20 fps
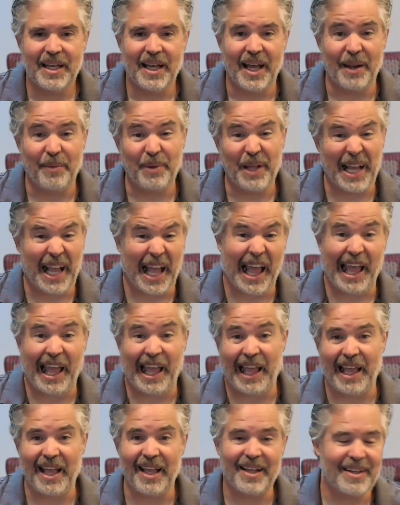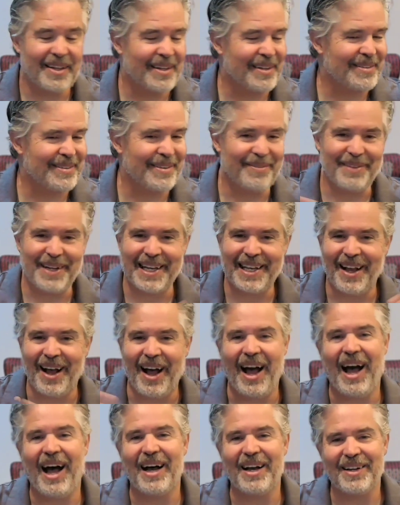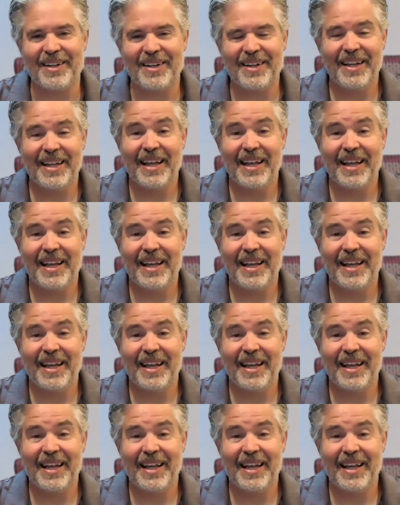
I'd be like, "Ah." I'm like, ah.